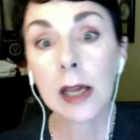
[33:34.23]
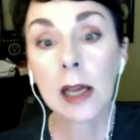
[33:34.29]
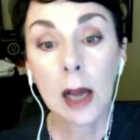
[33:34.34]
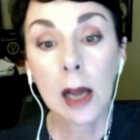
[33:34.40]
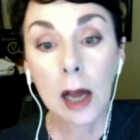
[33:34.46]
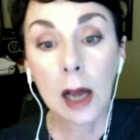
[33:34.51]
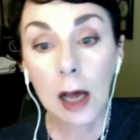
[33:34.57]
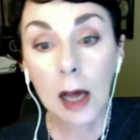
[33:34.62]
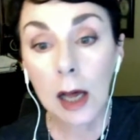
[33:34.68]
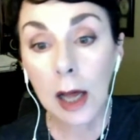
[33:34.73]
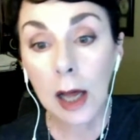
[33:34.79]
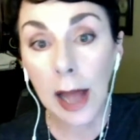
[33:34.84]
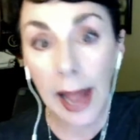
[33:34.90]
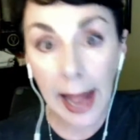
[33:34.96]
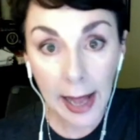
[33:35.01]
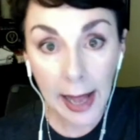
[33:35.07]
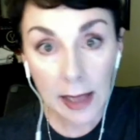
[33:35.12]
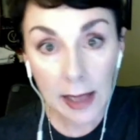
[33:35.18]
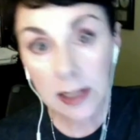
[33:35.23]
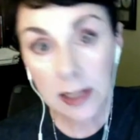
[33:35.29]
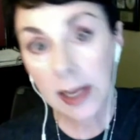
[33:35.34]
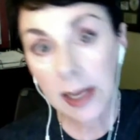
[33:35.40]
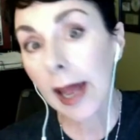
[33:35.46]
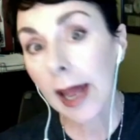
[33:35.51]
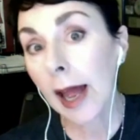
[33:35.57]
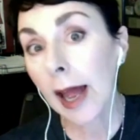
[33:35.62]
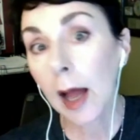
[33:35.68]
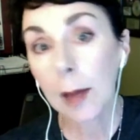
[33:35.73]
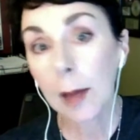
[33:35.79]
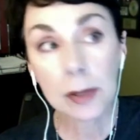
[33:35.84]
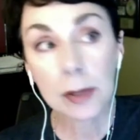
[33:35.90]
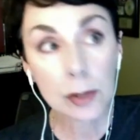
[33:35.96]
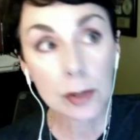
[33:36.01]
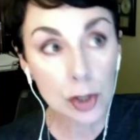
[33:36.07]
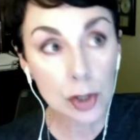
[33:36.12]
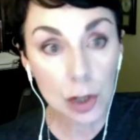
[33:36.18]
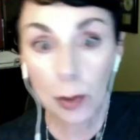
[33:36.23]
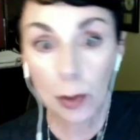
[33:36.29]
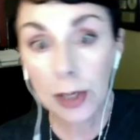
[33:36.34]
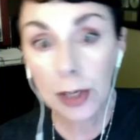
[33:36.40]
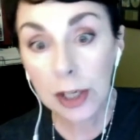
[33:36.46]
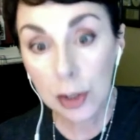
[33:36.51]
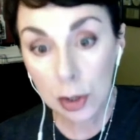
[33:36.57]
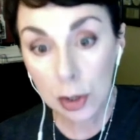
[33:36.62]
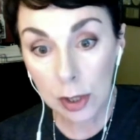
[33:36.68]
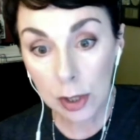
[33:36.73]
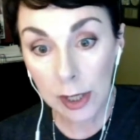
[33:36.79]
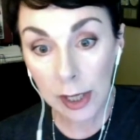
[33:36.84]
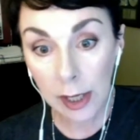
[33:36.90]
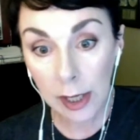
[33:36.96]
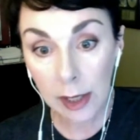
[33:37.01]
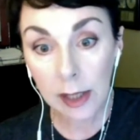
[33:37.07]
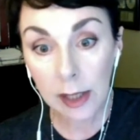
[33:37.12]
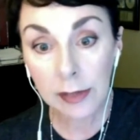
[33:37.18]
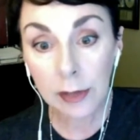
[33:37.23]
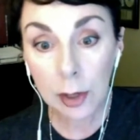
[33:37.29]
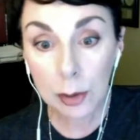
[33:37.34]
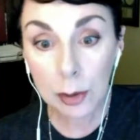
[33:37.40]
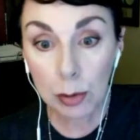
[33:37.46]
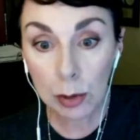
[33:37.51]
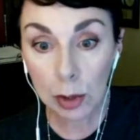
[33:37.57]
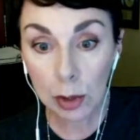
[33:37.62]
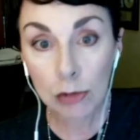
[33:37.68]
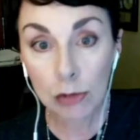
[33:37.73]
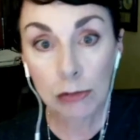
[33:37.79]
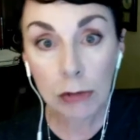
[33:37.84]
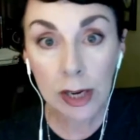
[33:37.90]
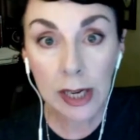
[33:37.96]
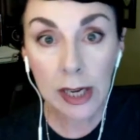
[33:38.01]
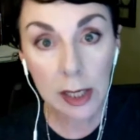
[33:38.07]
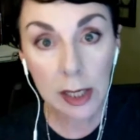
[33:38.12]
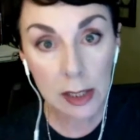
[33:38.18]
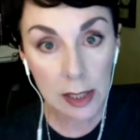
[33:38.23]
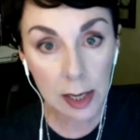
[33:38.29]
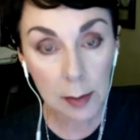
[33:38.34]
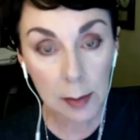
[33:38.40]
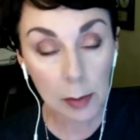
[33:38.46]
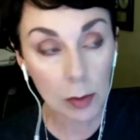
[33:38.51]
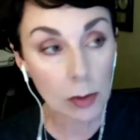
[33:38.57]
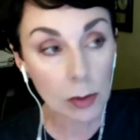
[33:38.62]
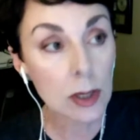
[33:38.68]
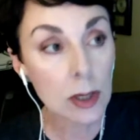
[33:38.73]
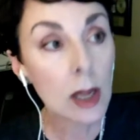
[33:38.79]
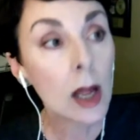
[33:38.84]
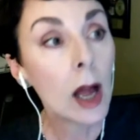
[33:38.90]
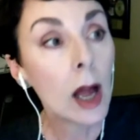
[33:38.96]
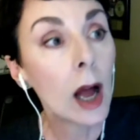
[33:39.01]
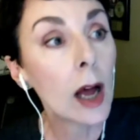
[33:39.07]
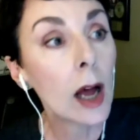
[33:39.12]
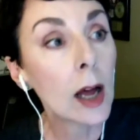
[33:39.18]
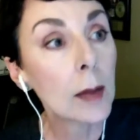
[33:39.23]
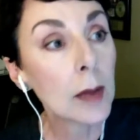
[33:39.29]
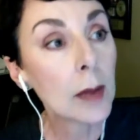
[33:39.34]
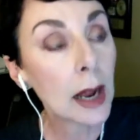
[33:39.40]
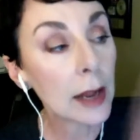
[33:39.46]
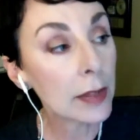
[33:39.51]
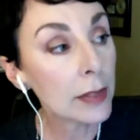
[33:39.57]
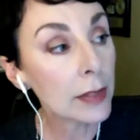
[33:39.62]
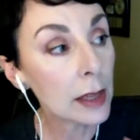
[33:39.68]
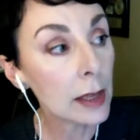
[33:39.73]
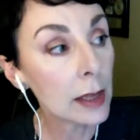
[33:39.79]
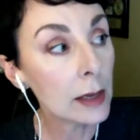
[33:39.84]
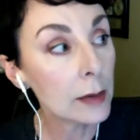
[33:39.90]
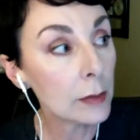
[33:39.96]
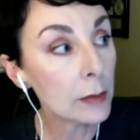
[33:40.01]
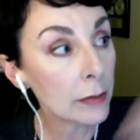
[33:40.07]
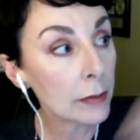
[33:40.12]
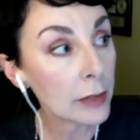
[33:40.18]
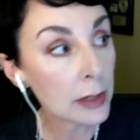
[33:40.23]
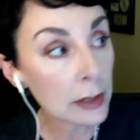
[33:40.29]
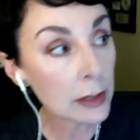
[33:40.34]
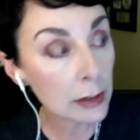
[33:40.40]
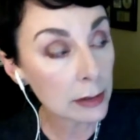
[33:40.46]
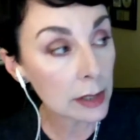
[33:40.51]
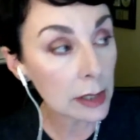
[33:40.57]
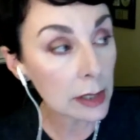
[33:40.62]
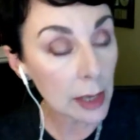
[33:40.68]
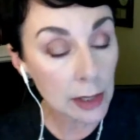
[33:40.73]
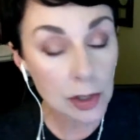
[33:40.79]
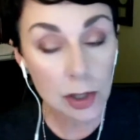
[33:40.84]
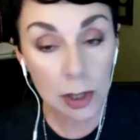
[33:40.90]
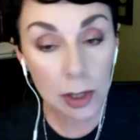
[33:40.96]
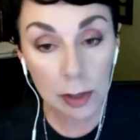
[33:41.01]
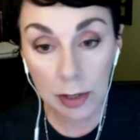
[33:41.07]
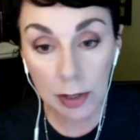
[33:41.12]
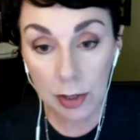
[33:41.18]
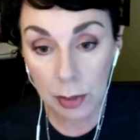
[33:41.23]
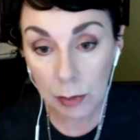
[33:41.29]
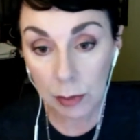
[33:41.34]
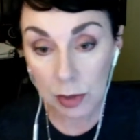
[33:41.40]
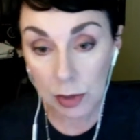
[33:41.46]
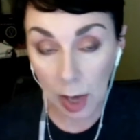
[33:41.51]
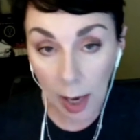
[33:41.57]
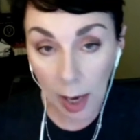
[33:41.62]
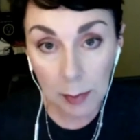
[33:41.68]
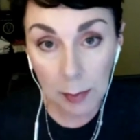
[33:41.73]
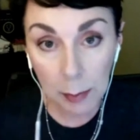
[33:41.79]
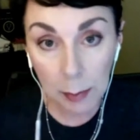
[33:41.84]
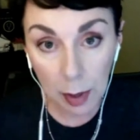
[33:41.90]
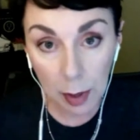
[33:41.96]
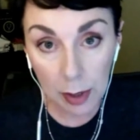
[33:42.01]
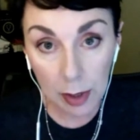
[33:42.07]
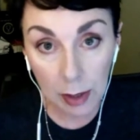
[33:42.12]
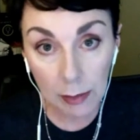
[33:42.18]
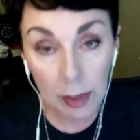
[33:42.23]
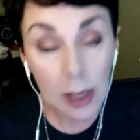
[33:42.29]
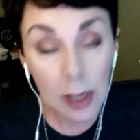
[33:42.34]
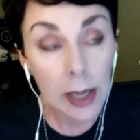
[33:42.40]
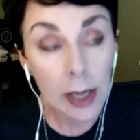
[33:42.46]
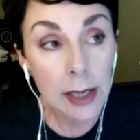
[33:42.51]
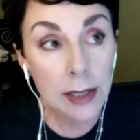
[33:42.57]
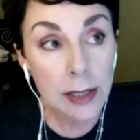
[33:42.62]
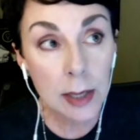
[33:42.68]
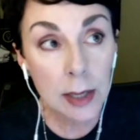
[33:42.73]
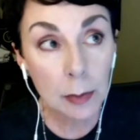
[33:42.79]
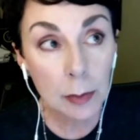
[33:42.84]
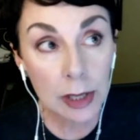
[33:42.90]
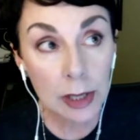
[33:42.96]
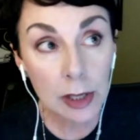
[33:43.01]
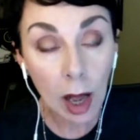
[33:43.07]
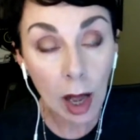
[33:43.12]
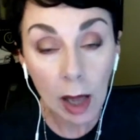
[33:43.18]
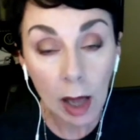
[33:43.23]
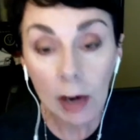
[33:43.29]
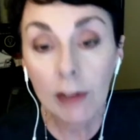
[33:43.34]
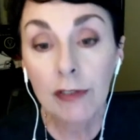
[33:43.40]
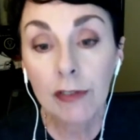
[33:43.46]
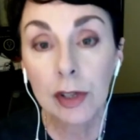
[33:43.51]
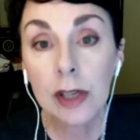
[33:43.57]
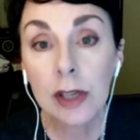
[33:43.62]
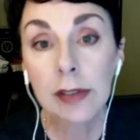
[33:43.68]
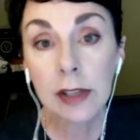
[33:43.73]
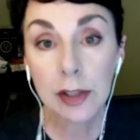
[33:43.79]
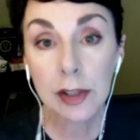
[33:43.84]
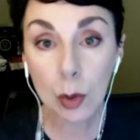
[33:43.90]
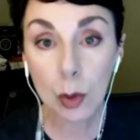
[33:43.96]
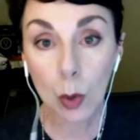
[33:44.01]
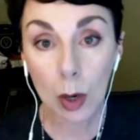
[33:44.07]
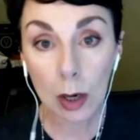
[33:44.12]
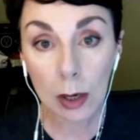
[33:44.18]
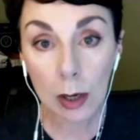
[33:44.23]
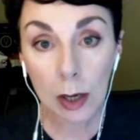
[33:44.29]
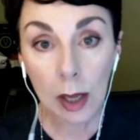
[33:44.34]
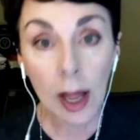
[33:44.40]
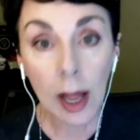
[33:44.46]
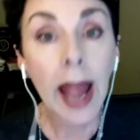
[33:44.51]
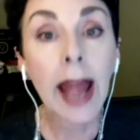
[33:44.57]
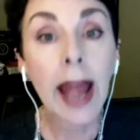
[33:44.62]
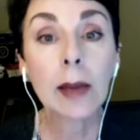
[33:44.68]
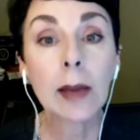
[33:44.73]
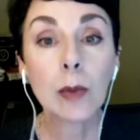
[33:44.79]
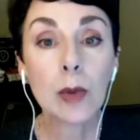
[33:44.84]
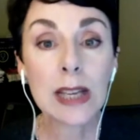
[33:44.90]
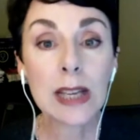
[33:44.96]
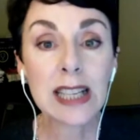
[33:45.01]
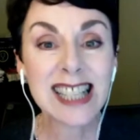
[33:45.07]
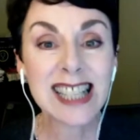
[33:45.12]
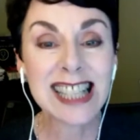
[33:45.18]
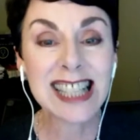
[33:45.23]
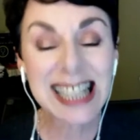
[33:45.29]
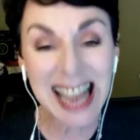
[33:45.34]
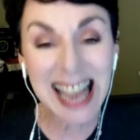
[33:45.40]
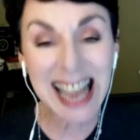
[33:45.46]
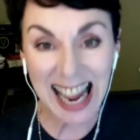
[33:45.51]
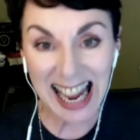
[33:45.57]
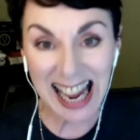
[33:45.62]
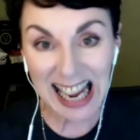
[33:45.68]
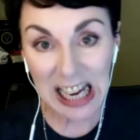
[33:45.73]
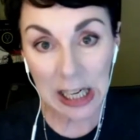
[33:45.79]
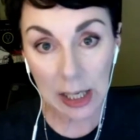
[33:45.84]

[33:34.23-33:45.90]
ASCAP, Sony Tree. Like those were great examples. And then the next generation, which I'm a part of, is that we got our foot in the door and we stayed.